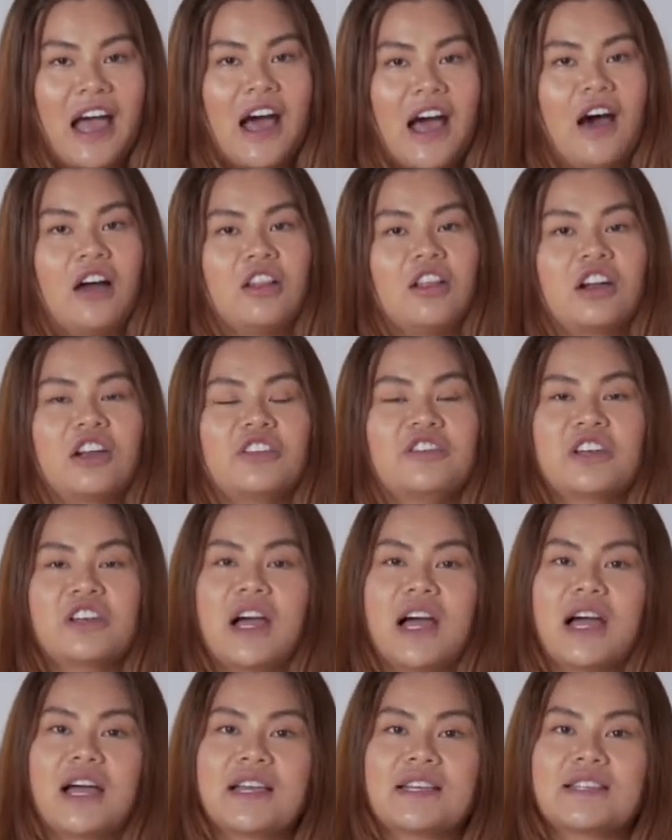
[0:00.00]
A lot of you
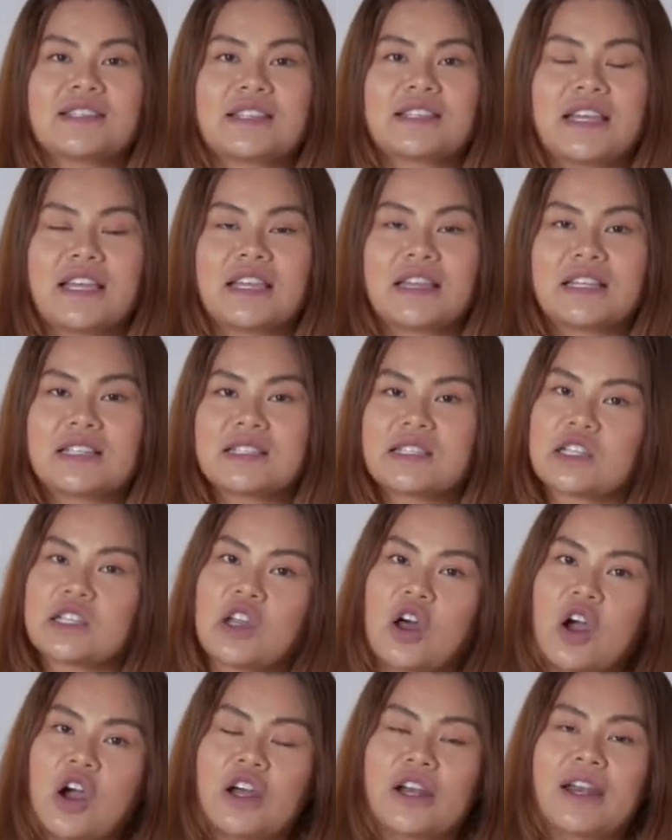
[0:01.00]
guys in the
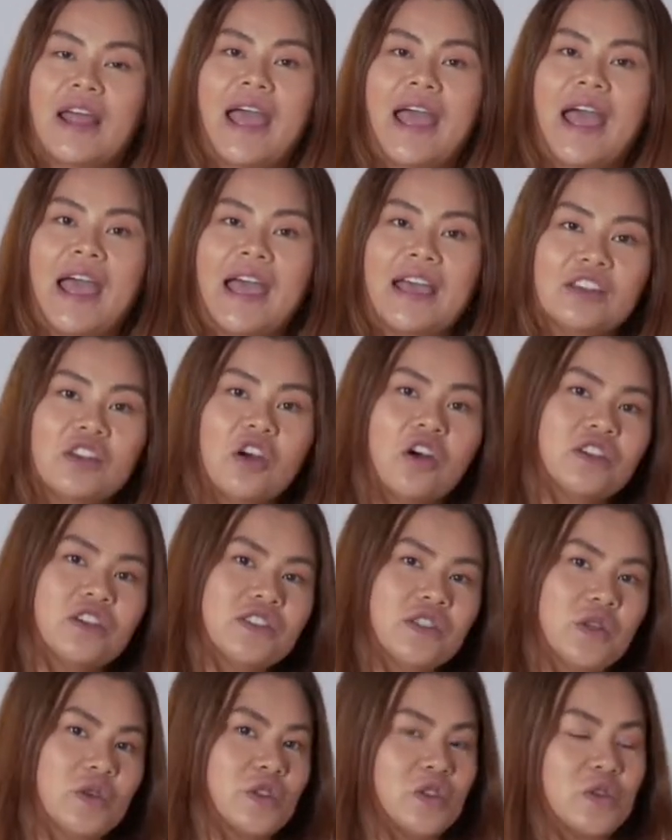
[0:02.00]
salon and on
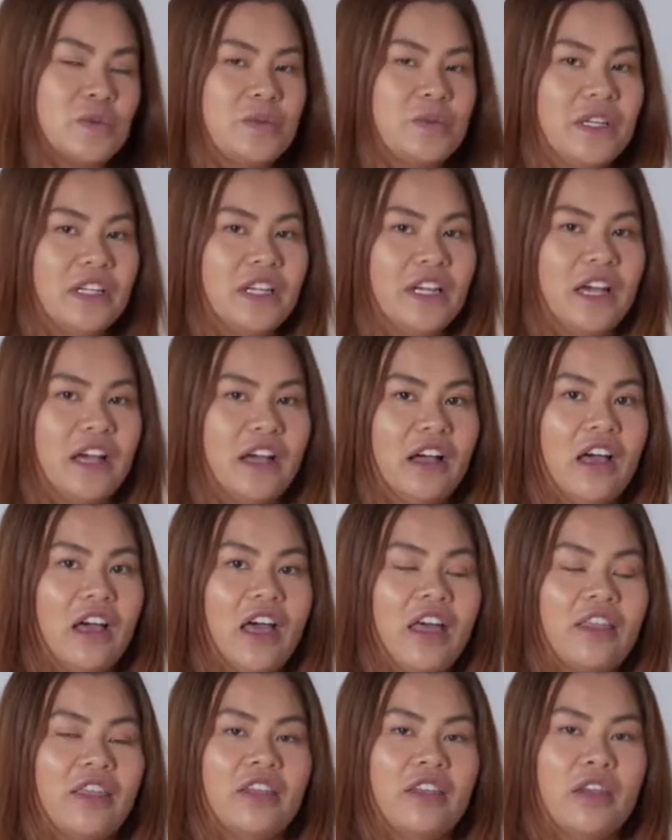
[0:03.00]
social media,
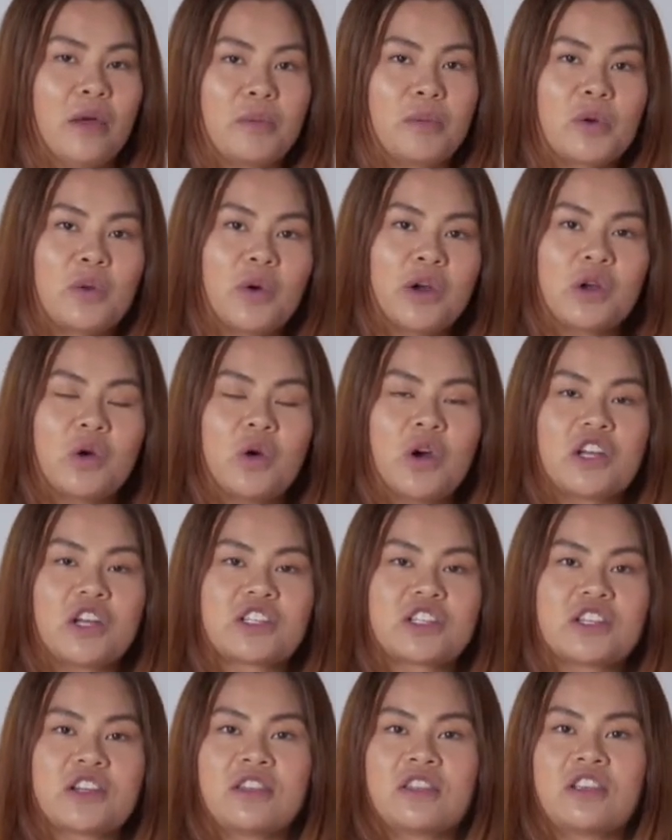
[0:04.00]
the number one
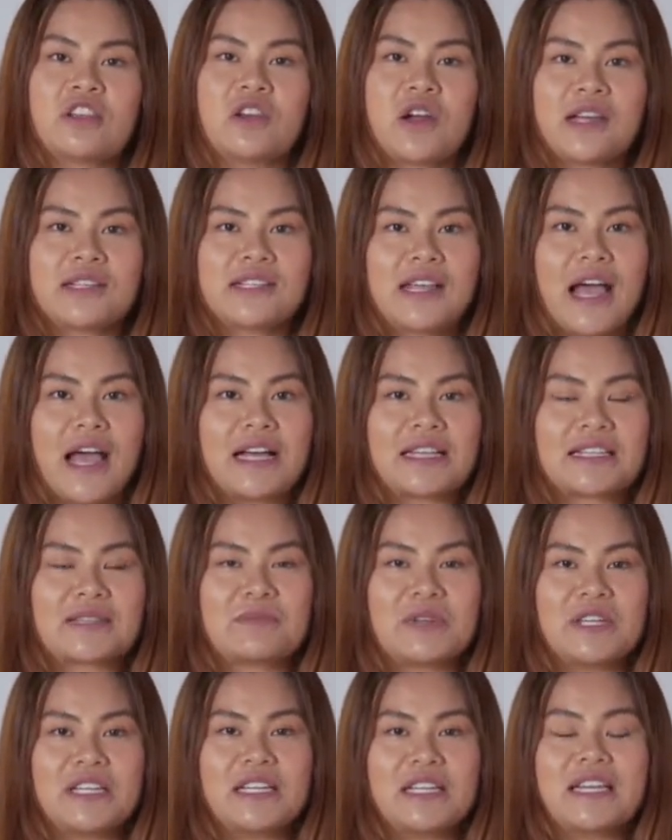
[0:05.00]
question you guys ask
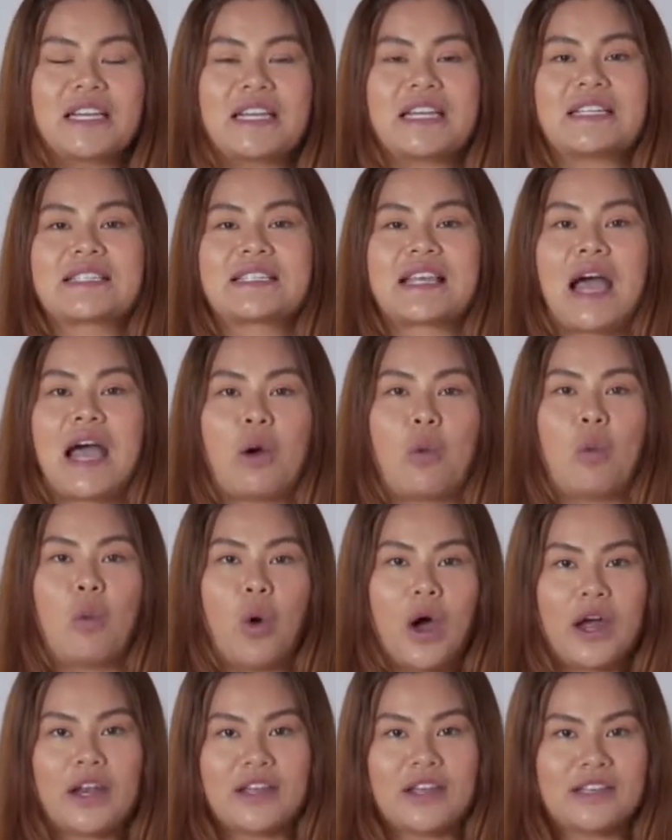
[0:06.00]
me is
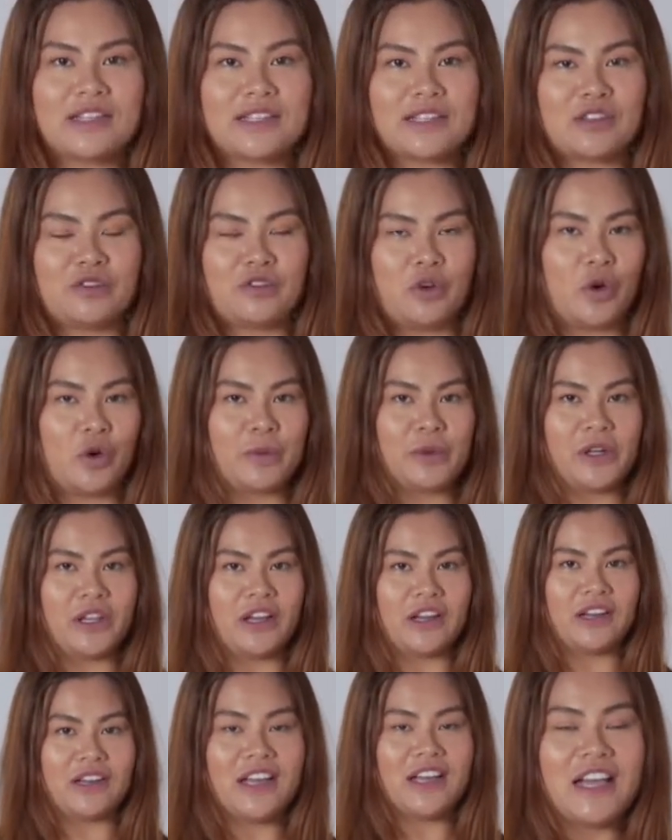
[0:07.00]
what is the
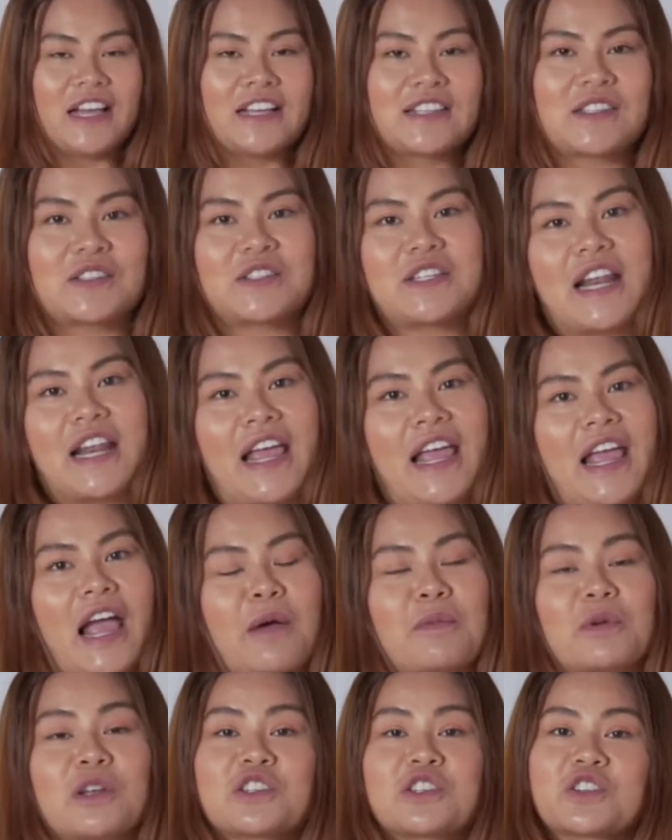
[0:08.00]
formula? So today
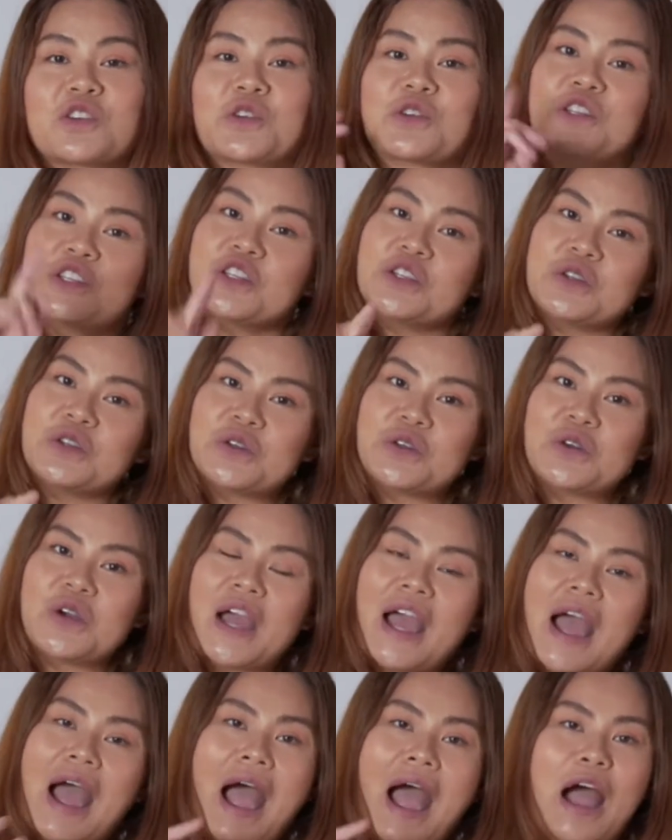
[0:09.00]
I'm gonna show you
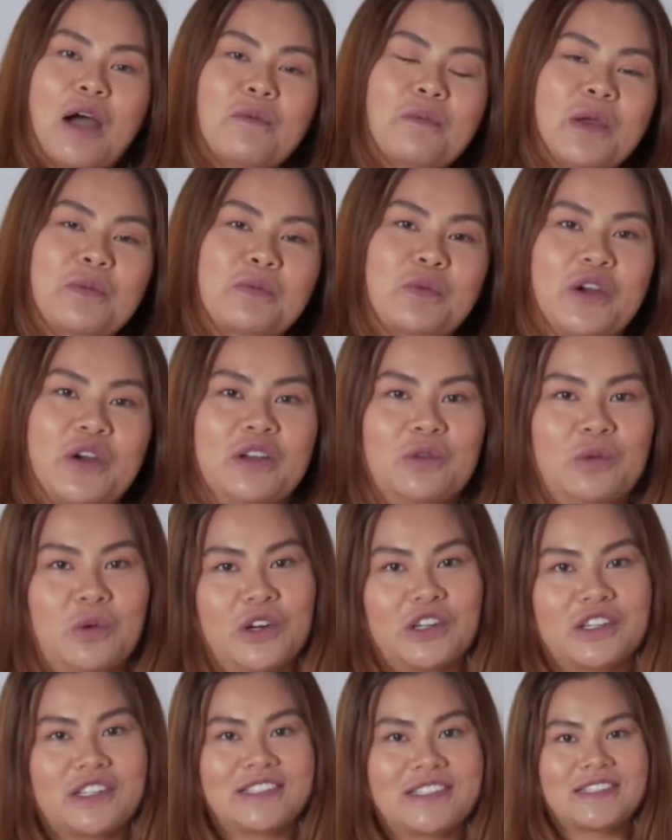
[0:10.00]
how my brain
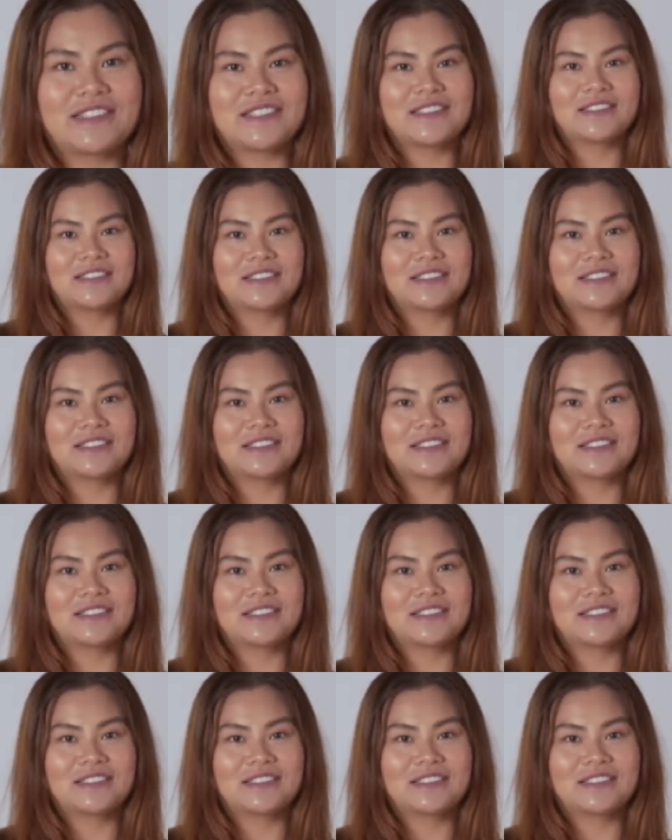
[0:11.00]
works.